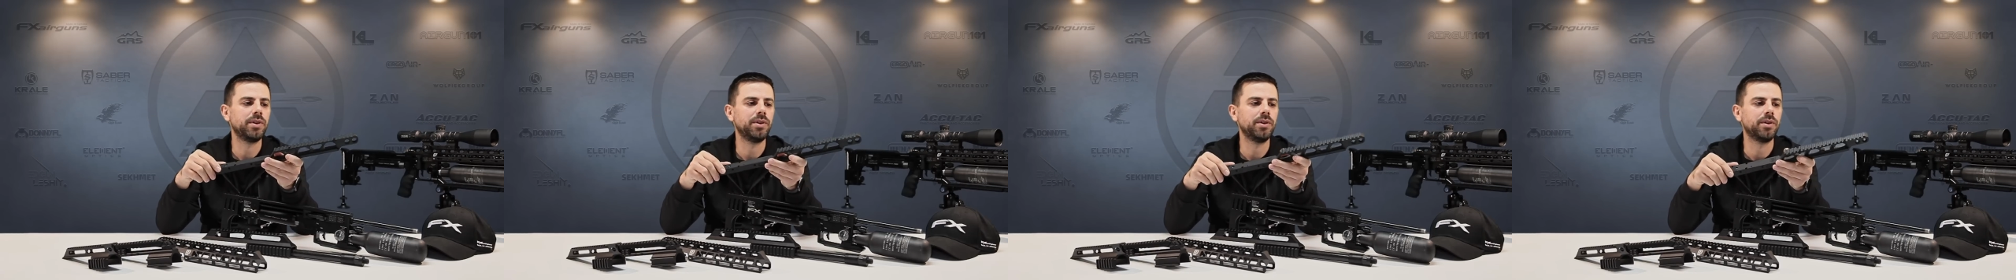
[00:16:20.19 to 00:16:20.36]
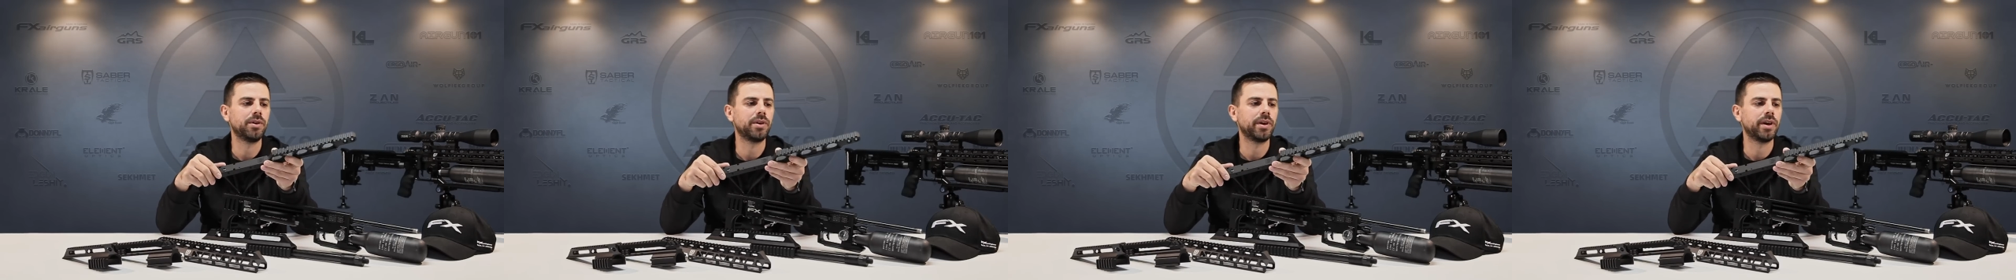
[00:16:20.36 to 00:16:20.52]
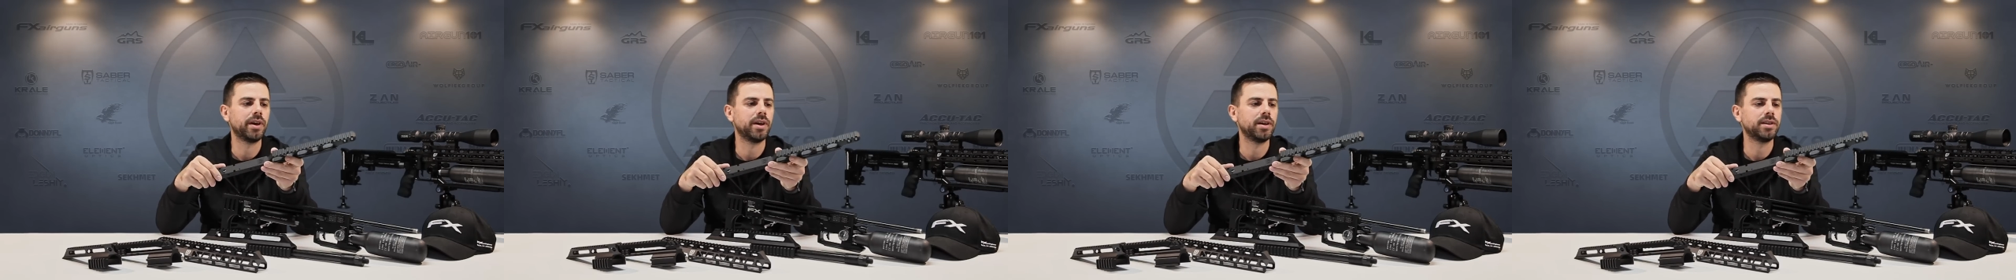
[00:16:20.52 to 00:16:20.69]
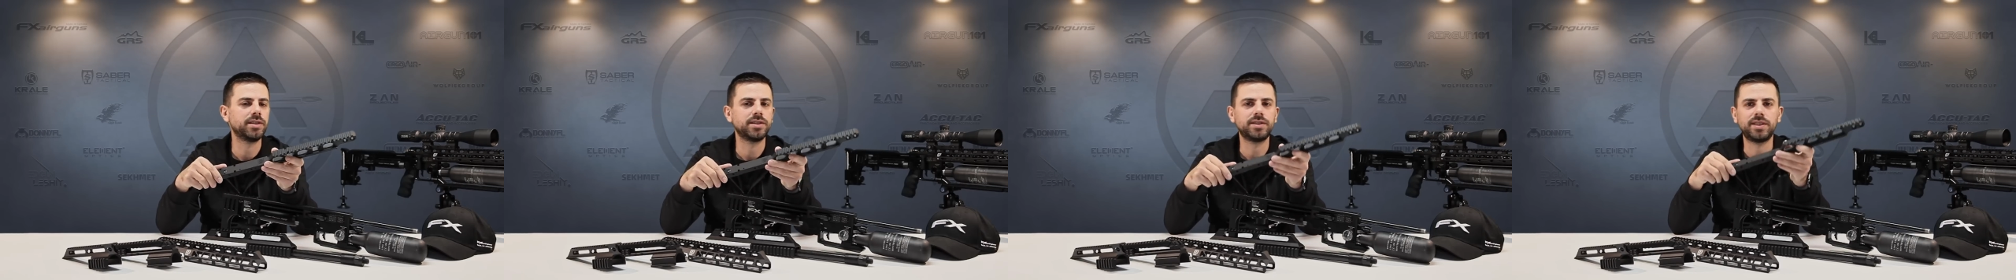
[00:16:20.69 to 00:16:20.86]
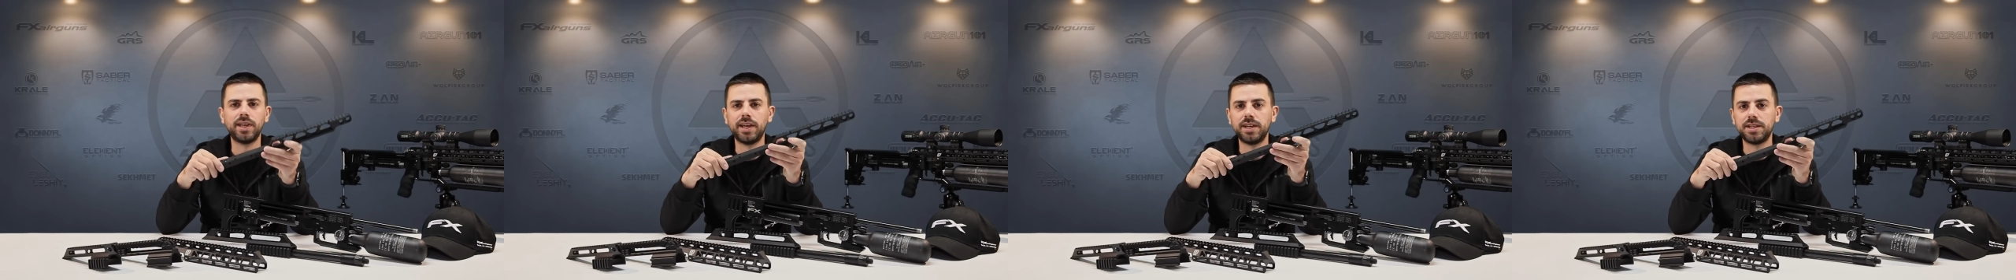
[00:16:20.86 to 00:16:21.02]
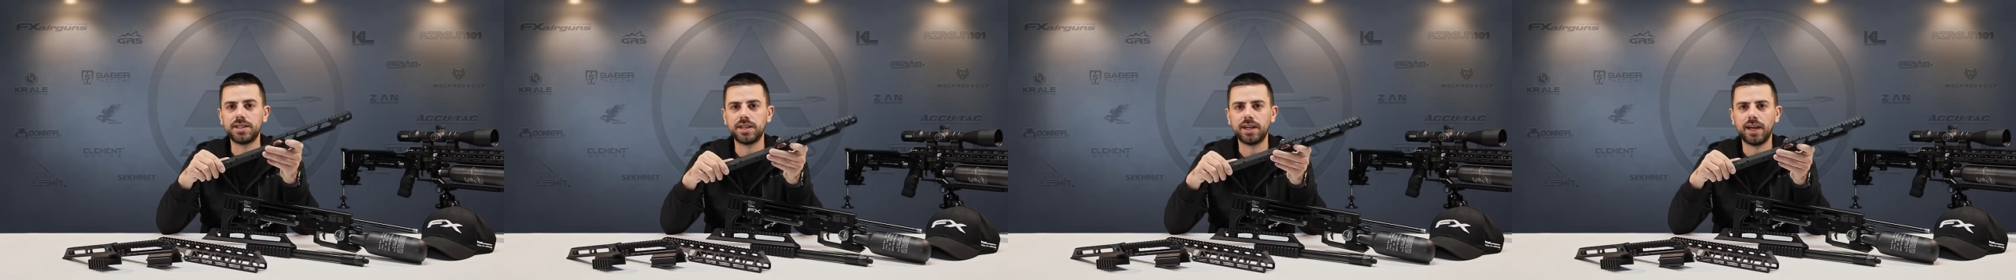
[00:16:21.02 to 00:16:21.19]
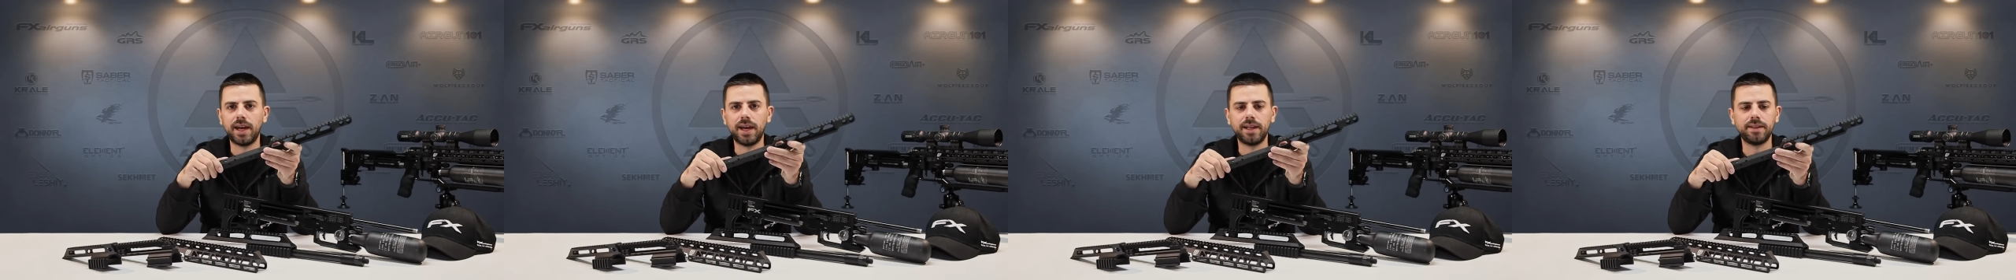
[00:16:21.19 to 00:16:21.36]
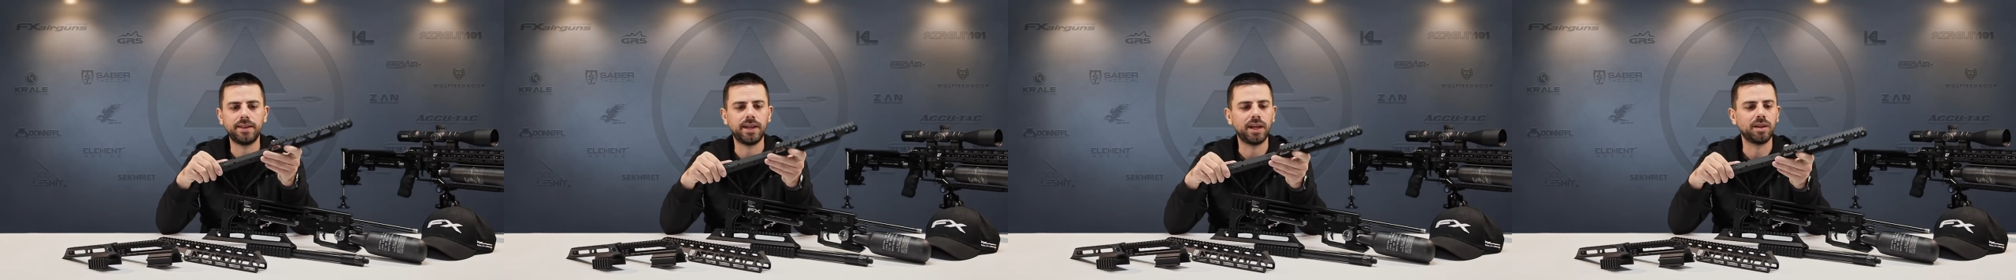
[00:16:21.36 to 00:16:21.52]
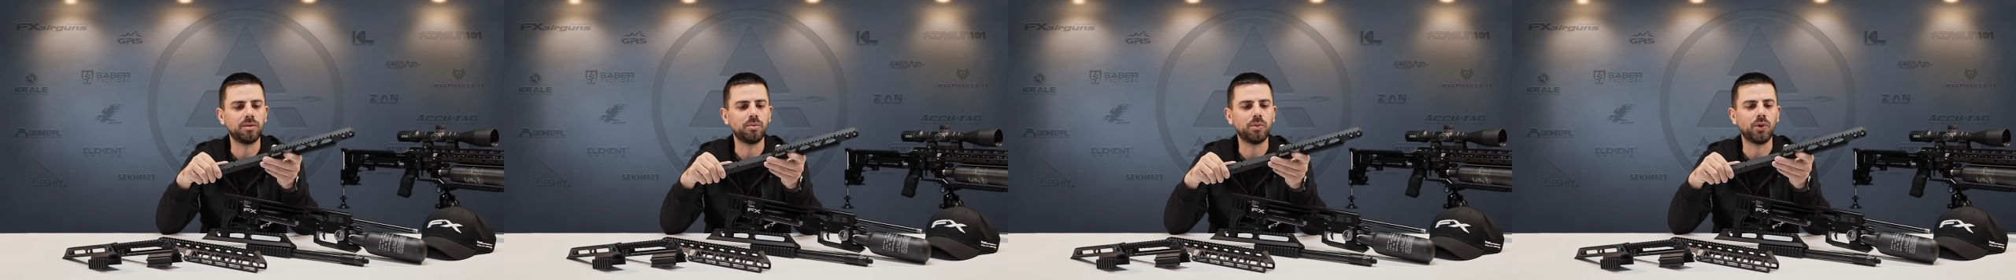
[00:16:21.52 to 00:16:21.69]
your stage
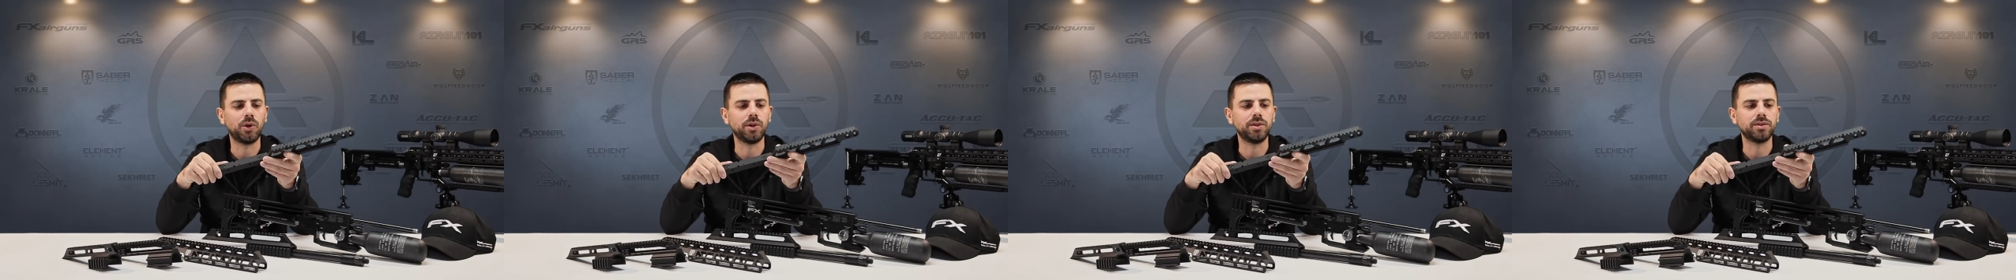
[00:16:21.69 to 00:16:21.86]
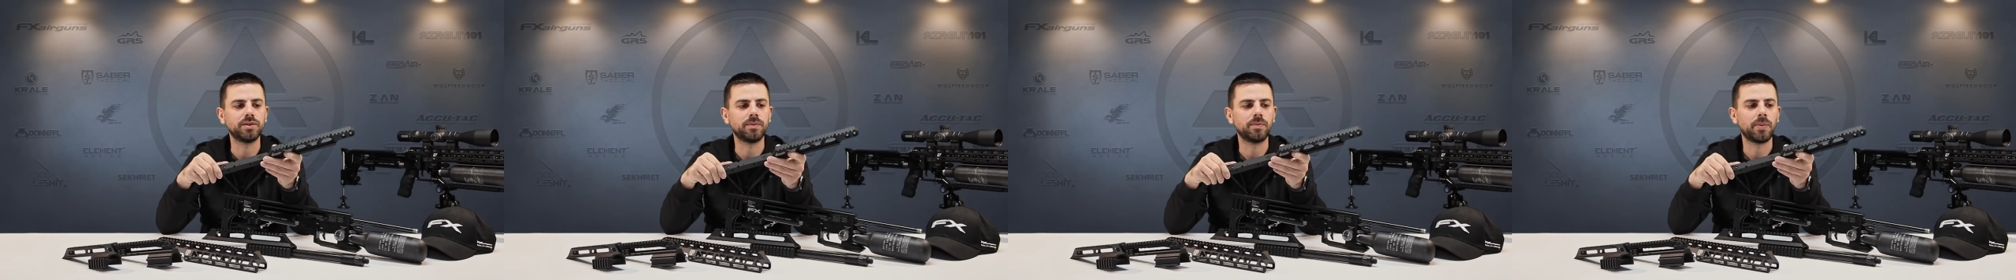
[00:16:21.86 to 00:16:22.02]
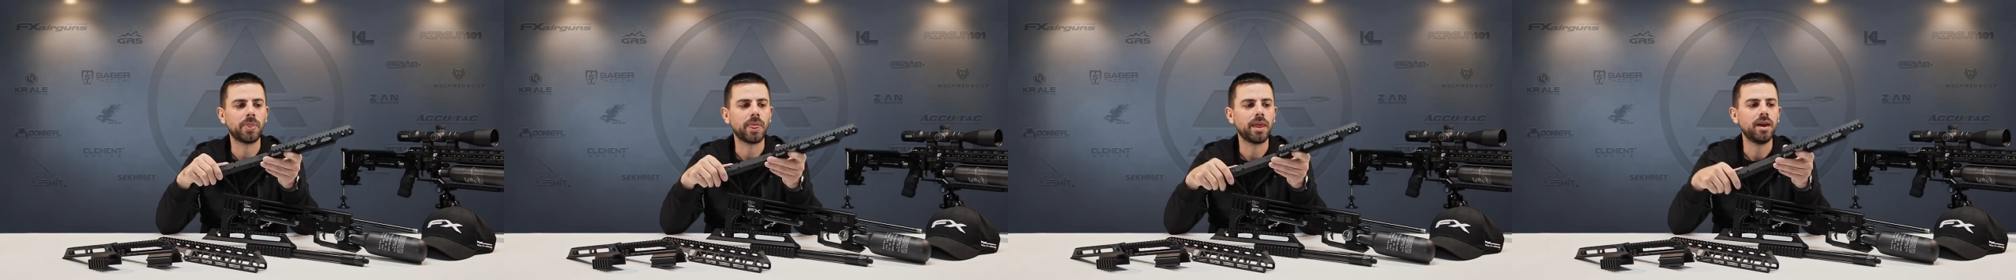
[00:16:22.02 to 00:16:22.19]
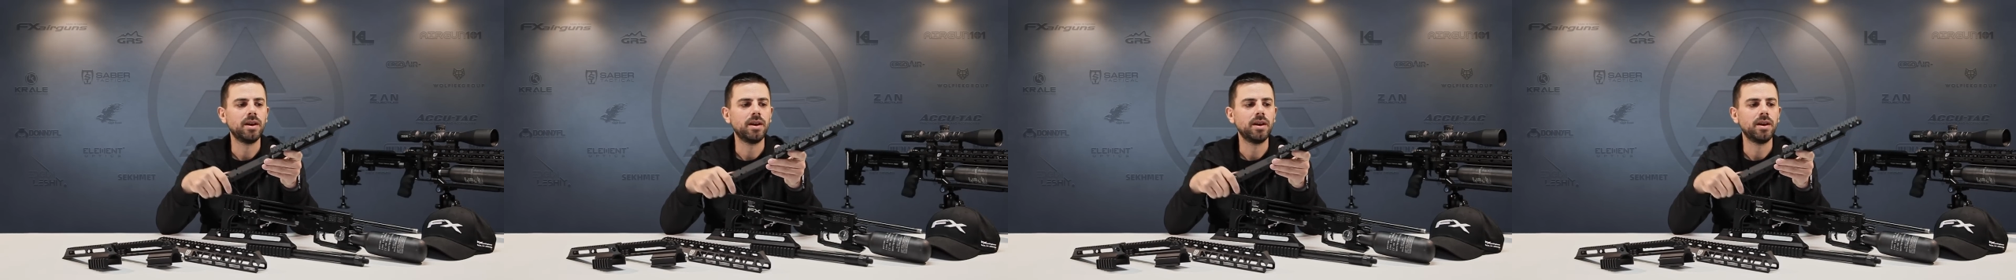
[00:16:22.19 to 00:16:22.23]
at that point.